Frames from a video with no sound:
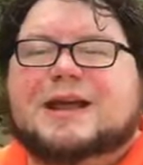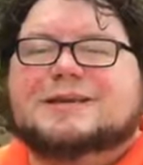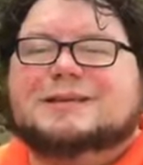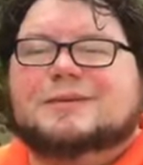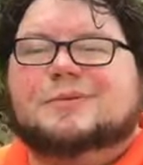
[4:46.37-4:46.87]
I
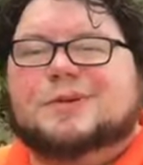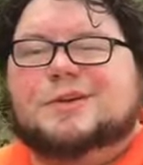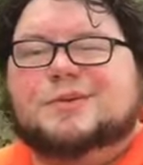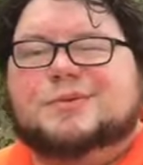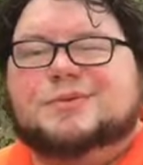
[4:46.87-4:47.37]
did want to
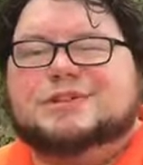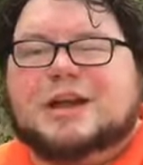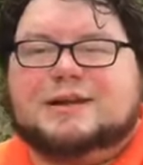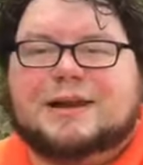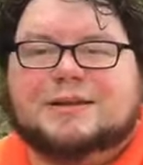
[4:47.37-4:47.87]
do
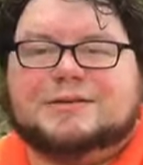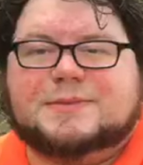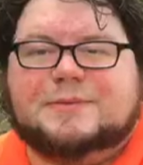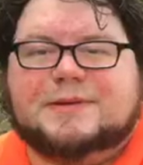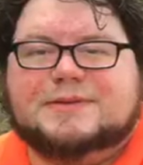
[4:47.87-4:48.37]
Jack Daniel's
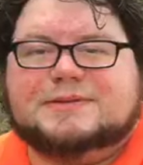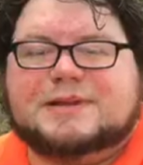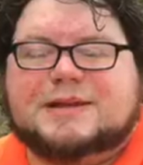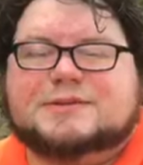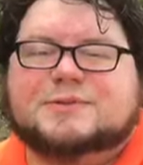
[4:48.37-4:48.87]
barbecue
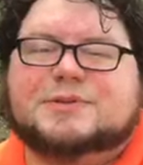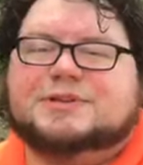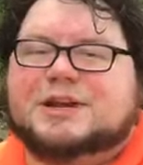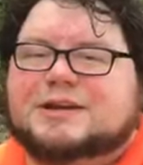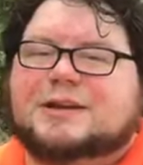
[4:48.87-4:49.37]
sauce with the
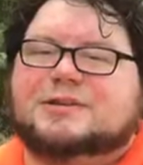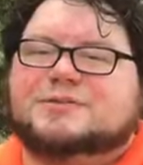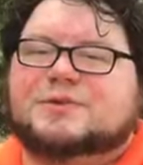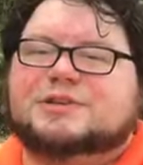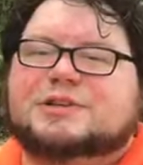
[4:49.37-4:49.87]
Jack Daniel's
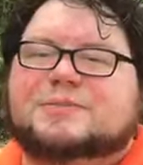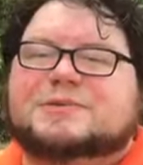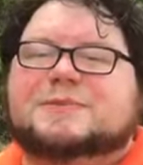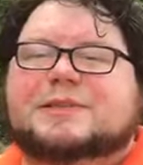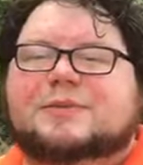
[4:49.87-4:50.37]
wood
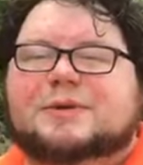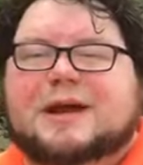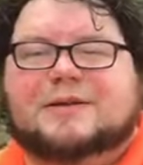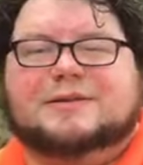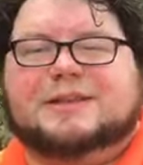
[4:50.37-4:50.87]
chips, but
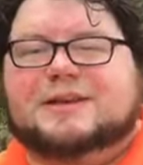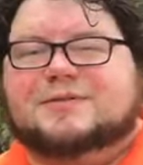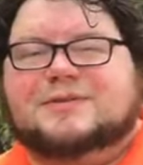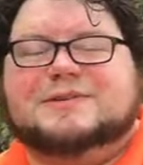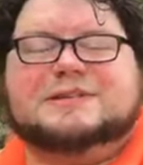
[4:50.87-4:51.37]
they
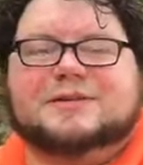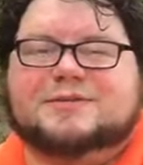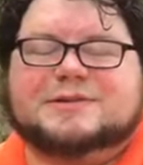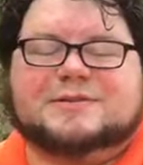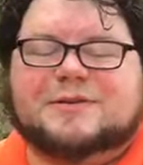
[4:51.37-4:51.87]
don't even sell
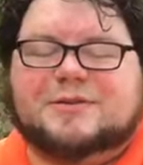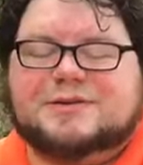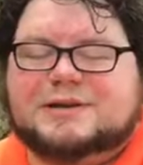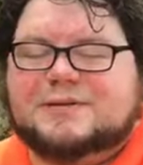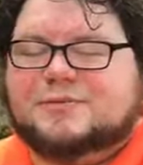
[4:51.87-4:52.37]
those at
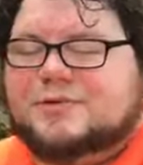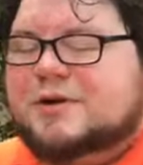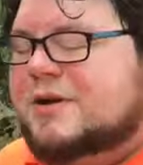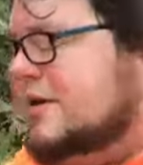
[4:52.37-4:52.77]
Kroger's anymore.